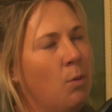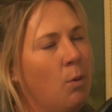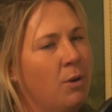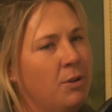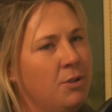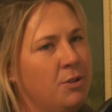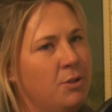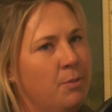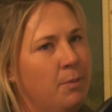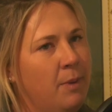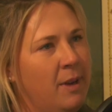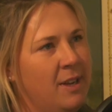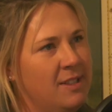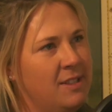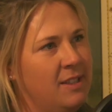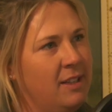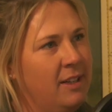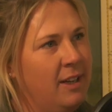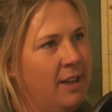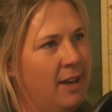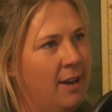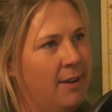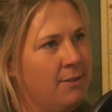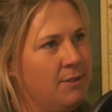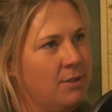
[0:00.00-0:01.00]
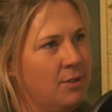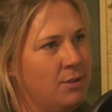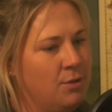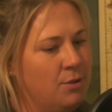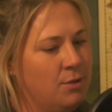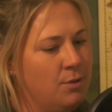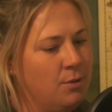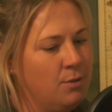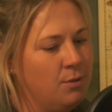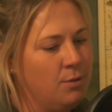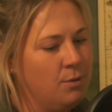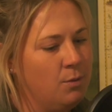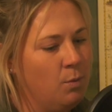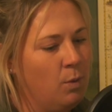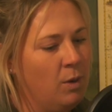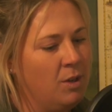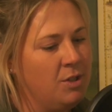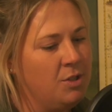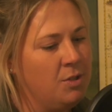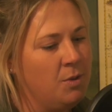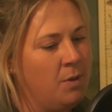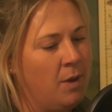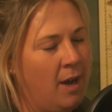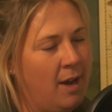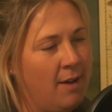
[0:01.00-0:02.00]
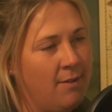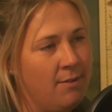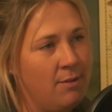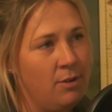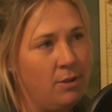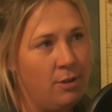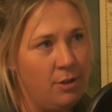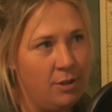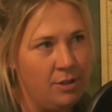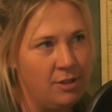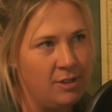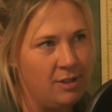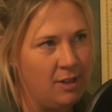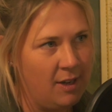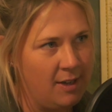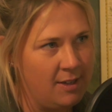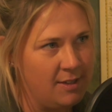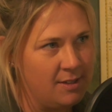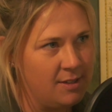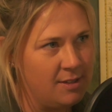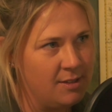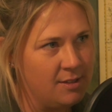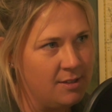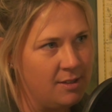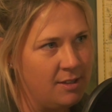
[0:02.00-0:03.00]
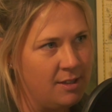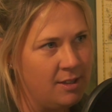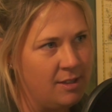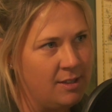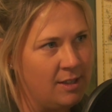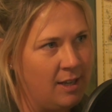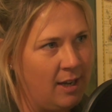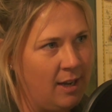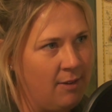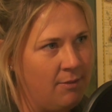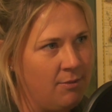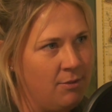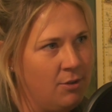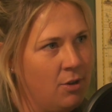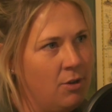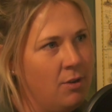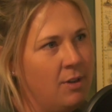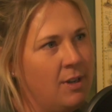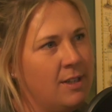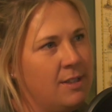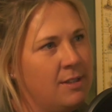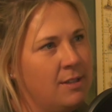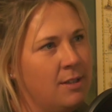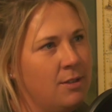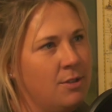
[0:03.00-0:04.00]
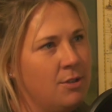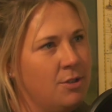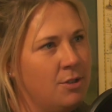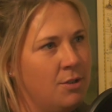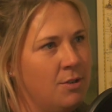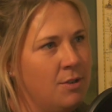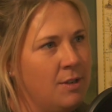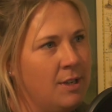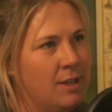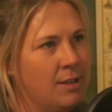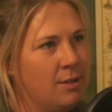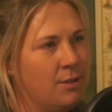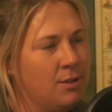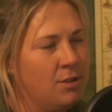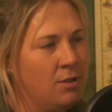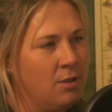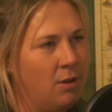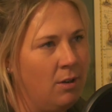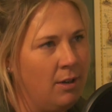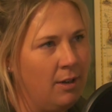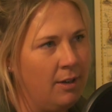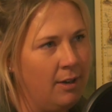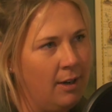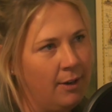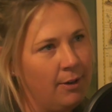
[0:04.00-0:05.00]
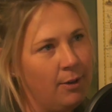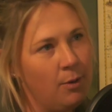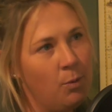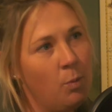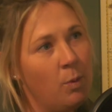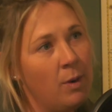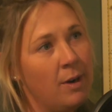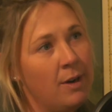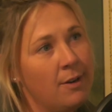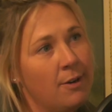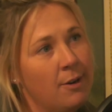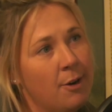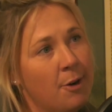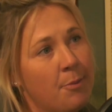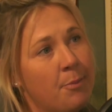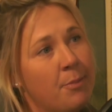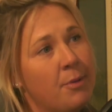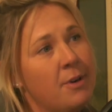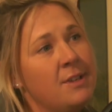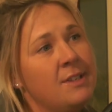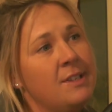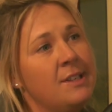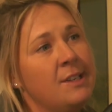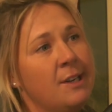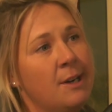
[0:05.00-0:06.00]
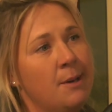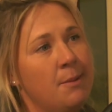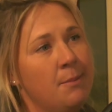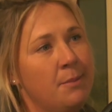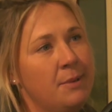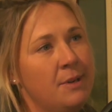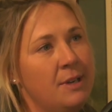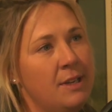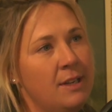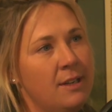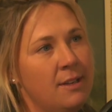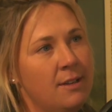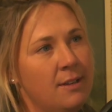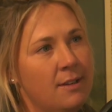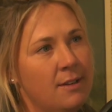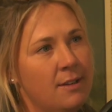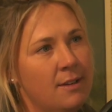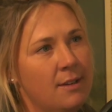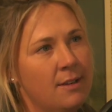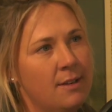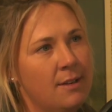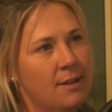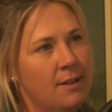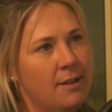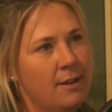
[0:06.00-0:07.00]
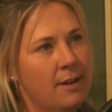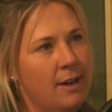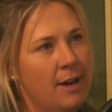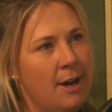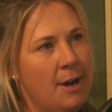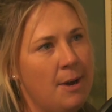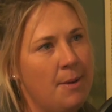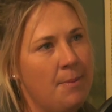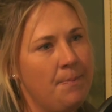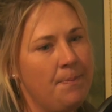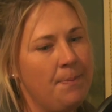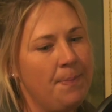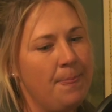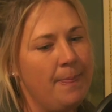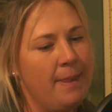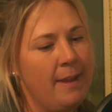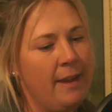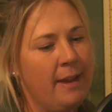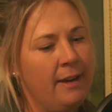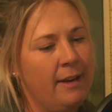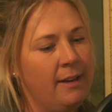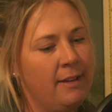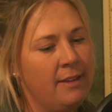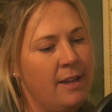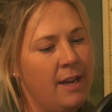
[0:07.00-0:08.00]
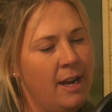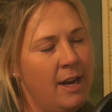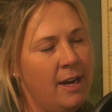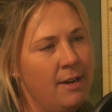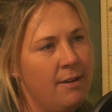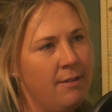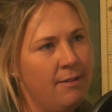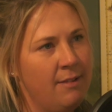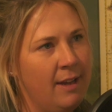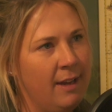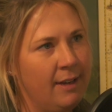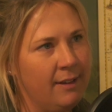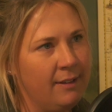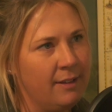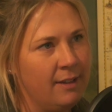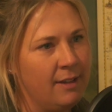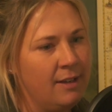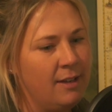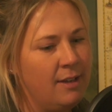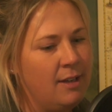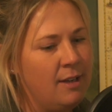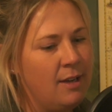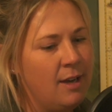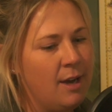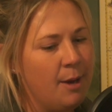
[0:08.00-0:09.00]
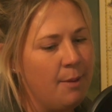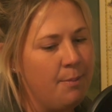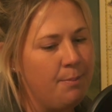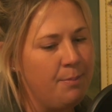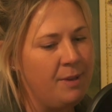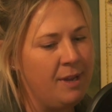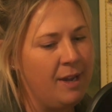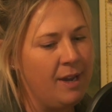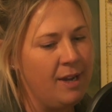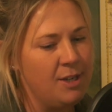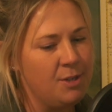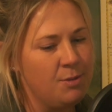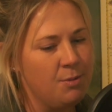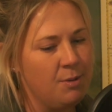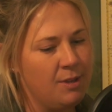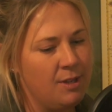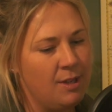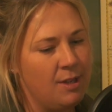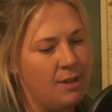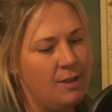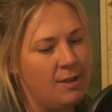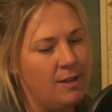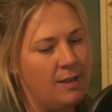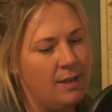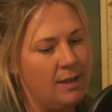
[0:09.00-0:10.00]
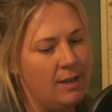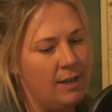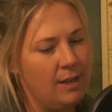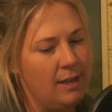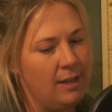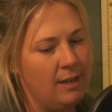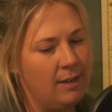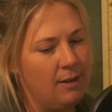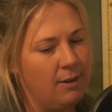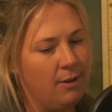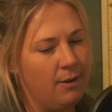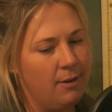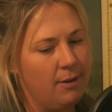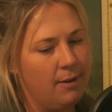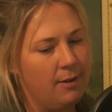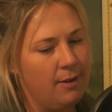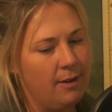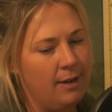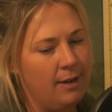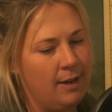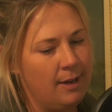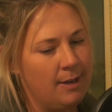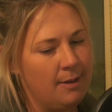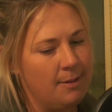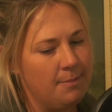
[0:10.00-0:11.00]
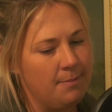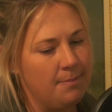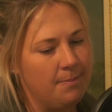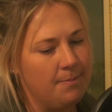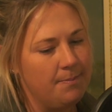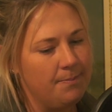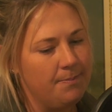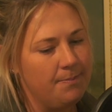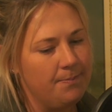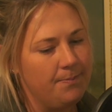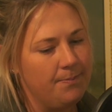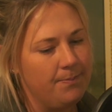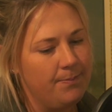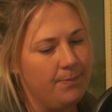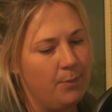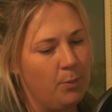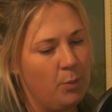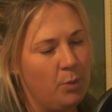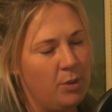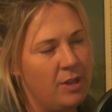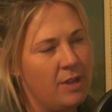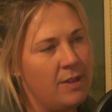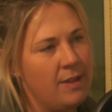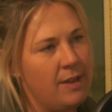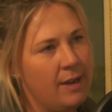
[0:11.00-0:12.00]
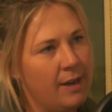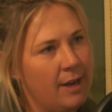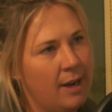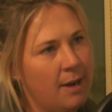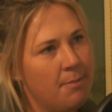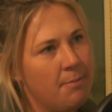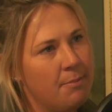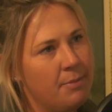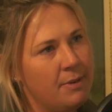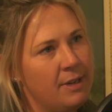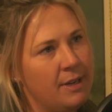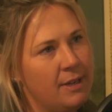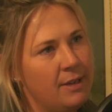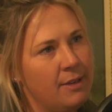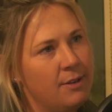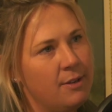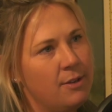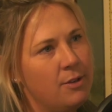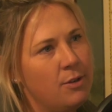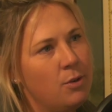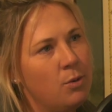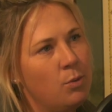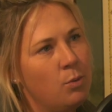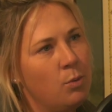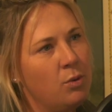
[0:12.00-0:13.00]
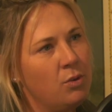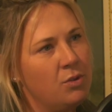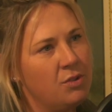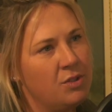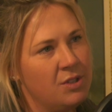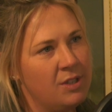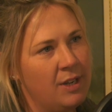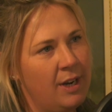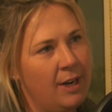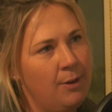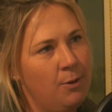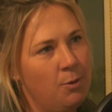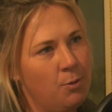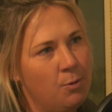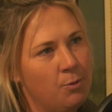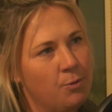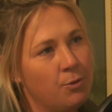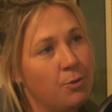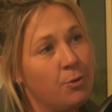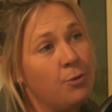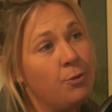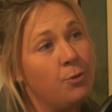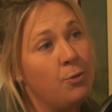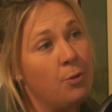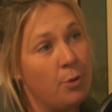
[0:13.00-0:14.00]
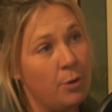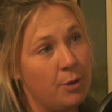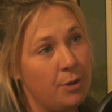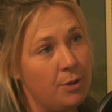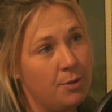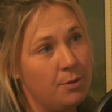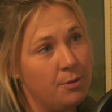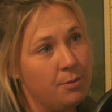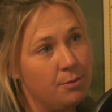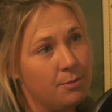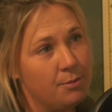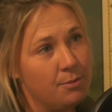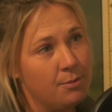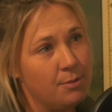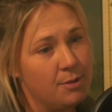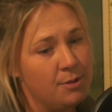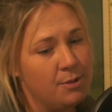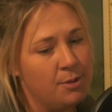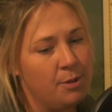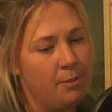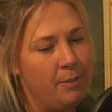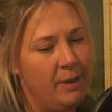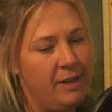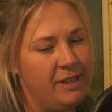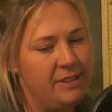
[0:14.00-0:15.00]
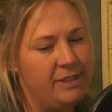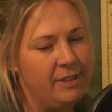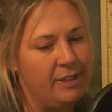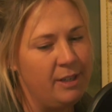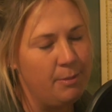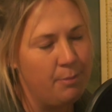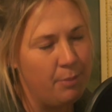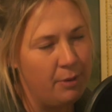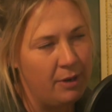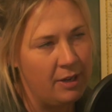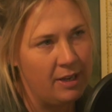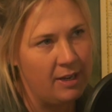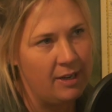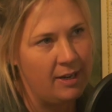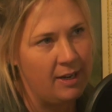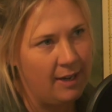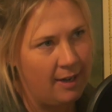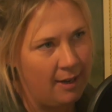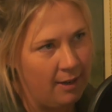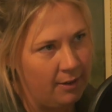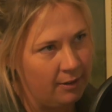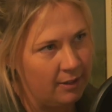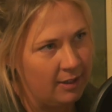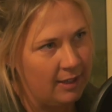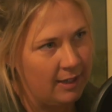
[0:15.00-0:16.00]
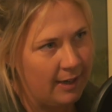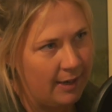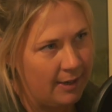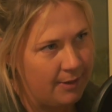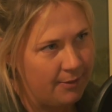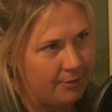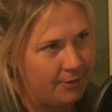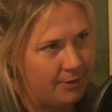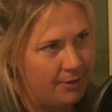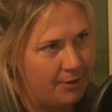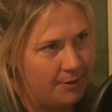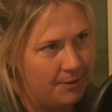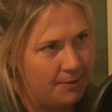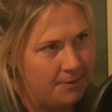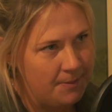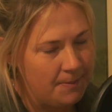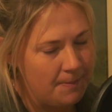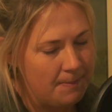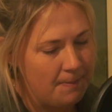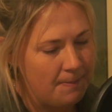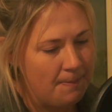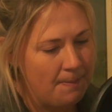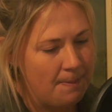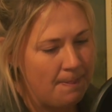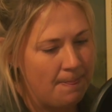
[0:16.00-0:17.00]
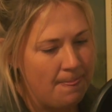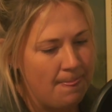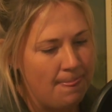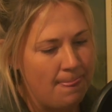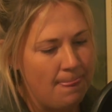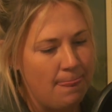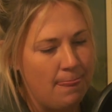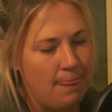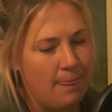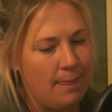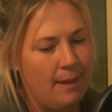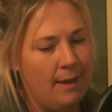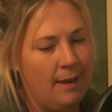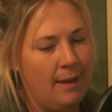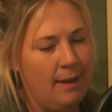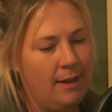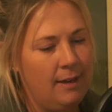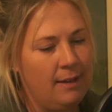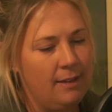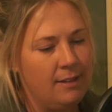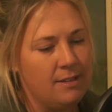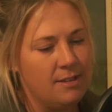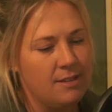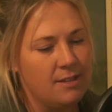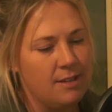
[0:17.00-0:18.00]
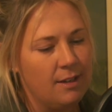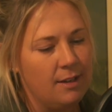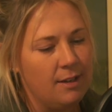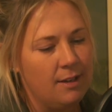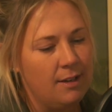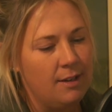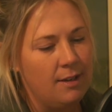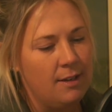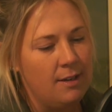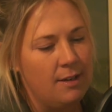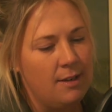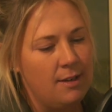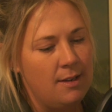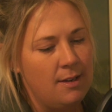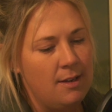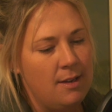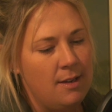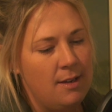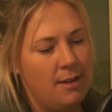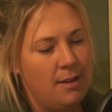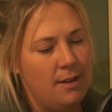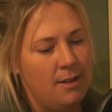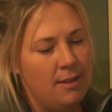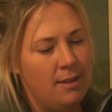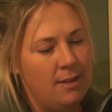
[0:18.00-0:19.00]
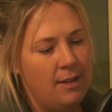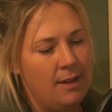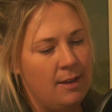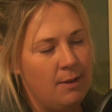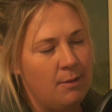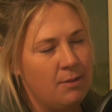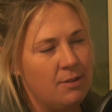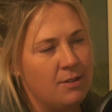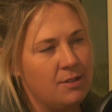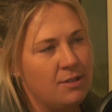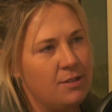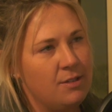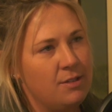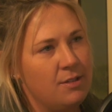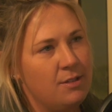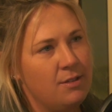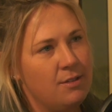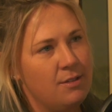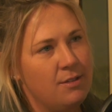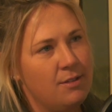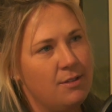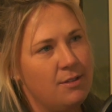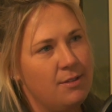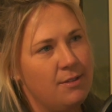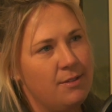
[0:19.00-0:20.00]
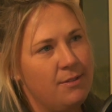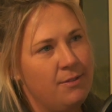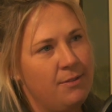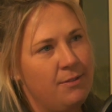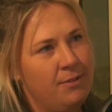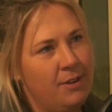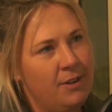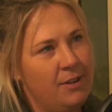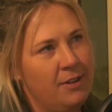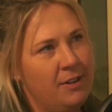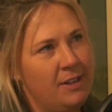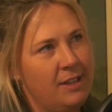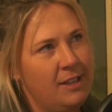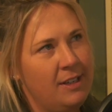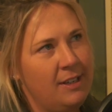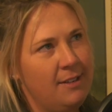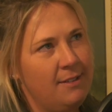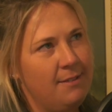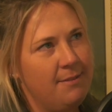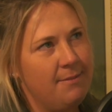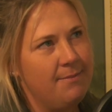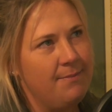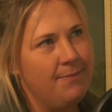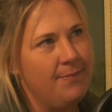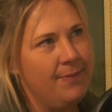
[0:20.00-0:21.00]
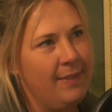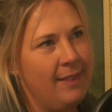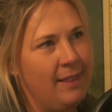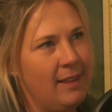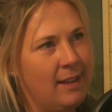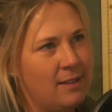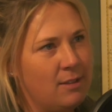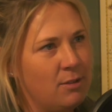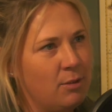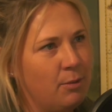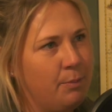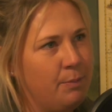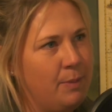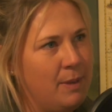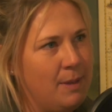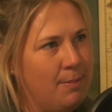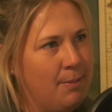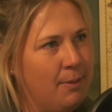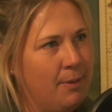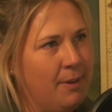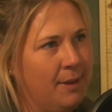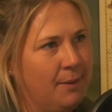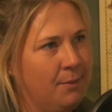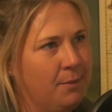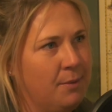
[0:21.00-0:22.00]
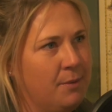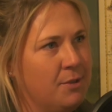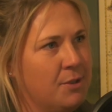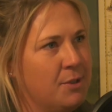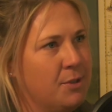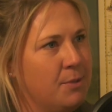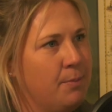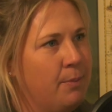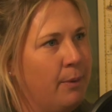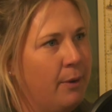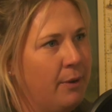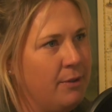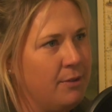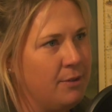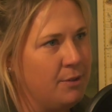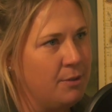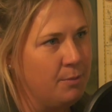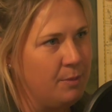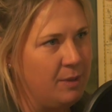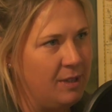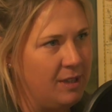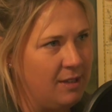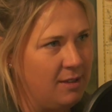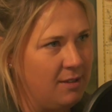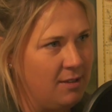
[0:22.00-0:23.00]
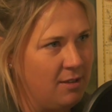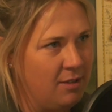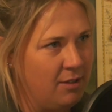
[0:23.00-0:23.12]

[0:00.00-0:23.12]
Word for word: What you basically have to do once you have your learner's license is have no less than two years solid under one operating company. Um, and at the end of that, a PH within the um, within their company will sign off for you. So basically, putting their neck out on the line for you. And there was very little people that would respond to me.